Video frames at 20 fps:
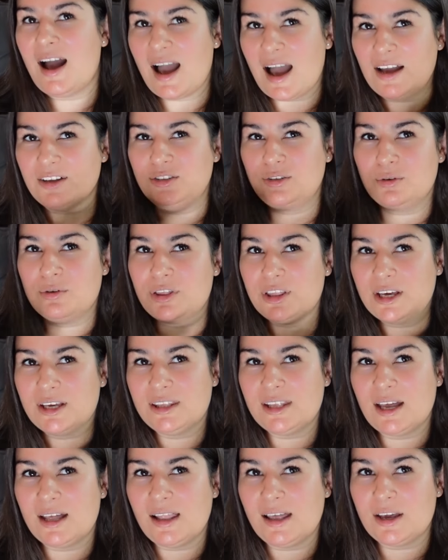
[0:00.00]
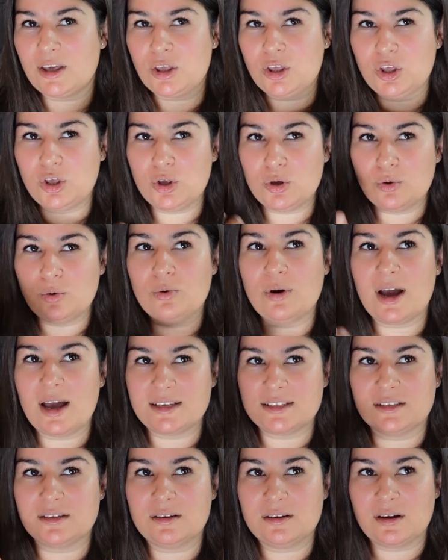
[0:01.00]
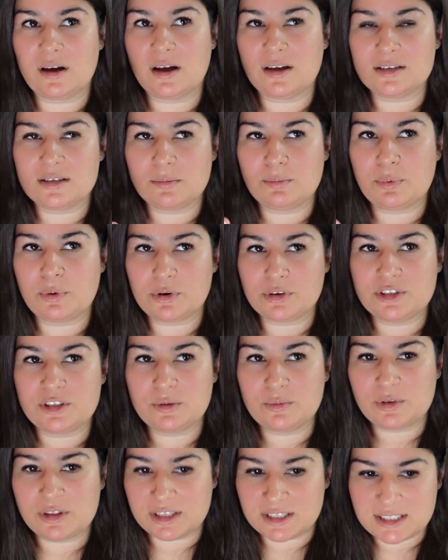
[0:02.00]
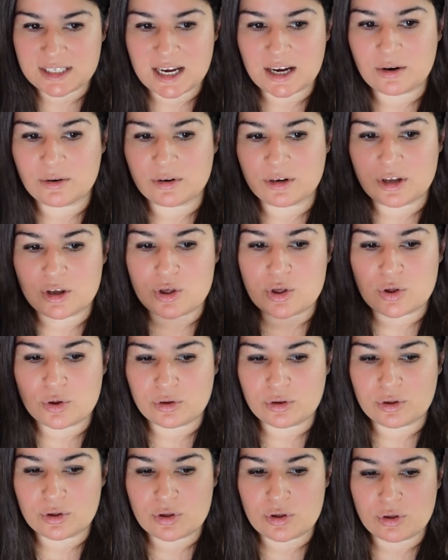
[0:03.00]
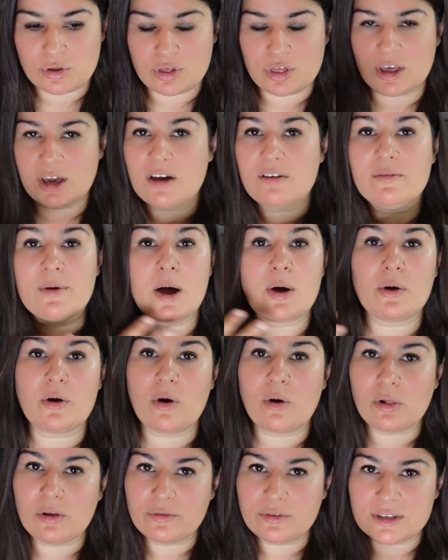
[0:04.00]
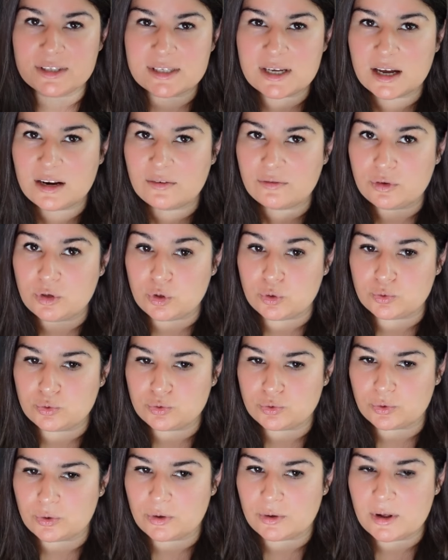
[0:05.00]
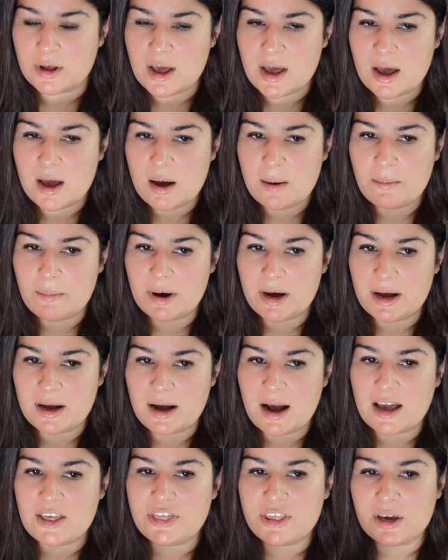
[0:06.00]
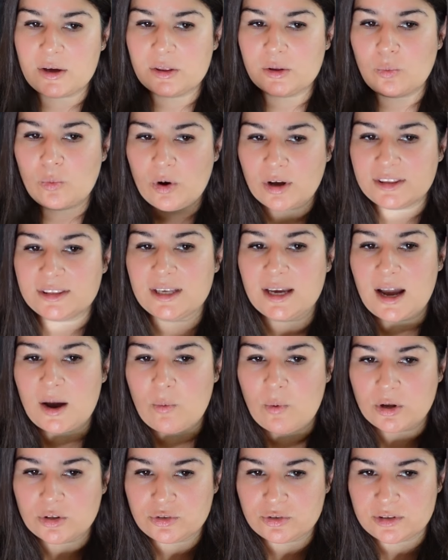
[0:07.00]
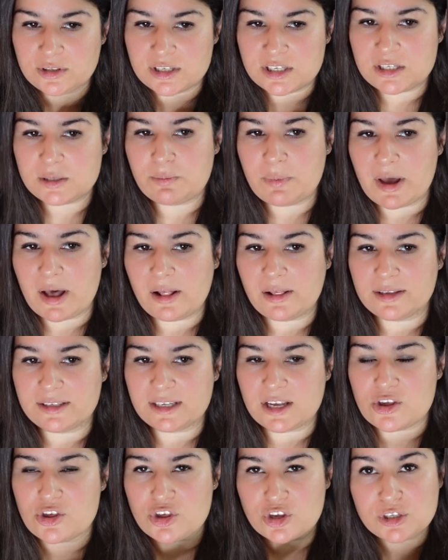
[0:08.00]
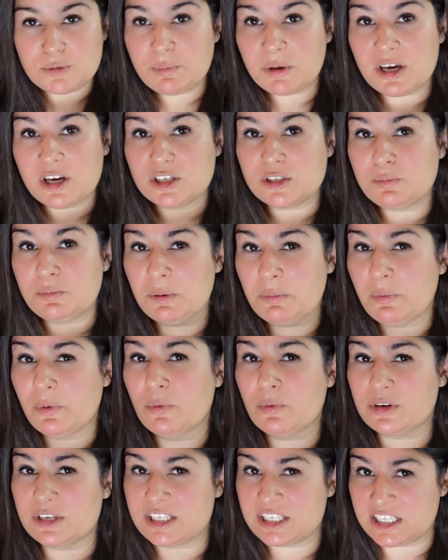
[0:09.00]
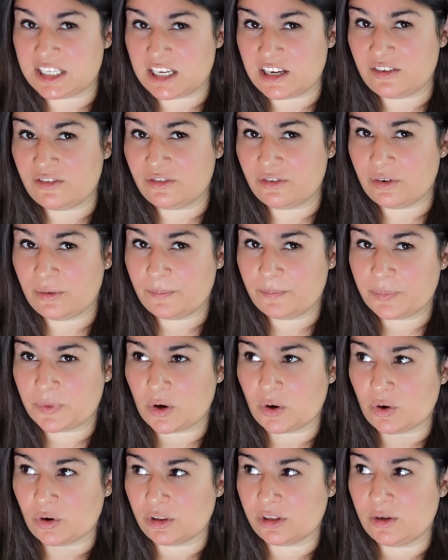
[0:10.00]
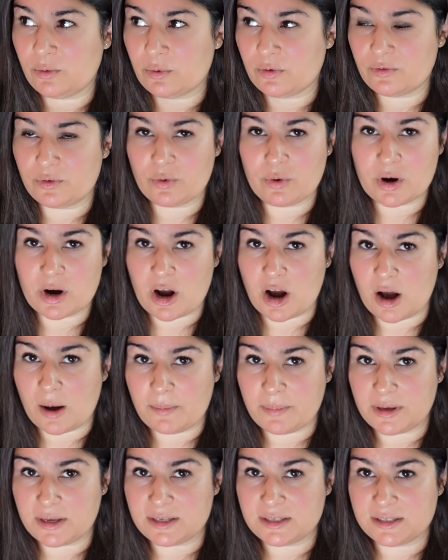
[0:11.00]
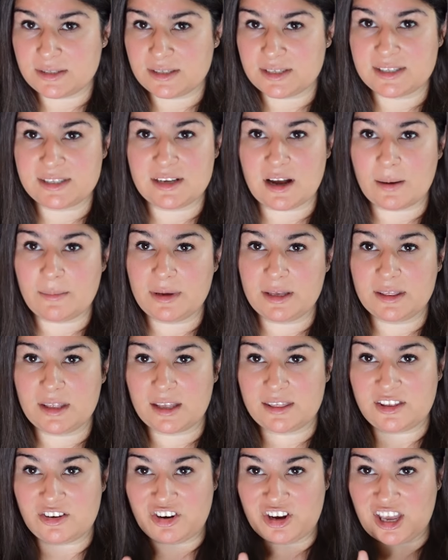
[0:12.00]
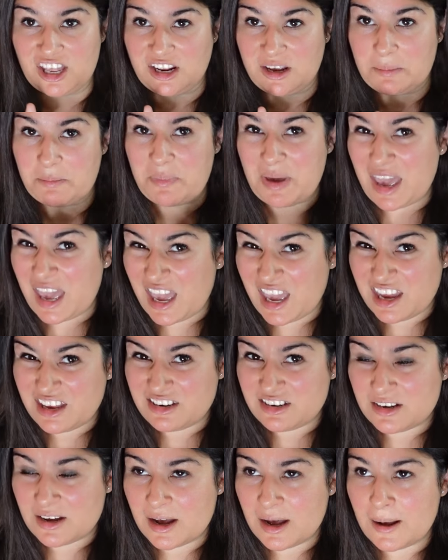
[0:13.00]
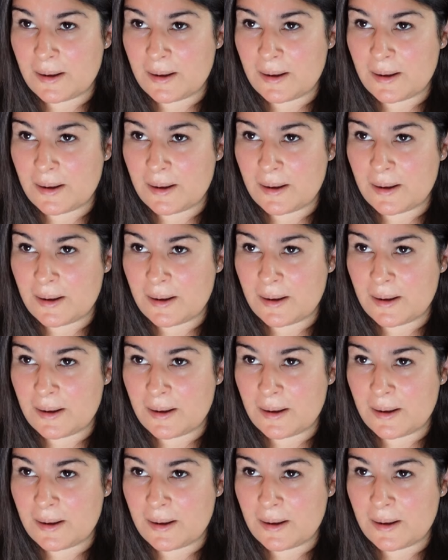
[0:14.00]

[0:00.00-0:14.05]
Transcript: I do think that, like, you as a person with integrity should think about all of this kind of neutral. But I think the one thing I want to dispel is that just because people receive early reviewer copies does not mean that they're getting paid.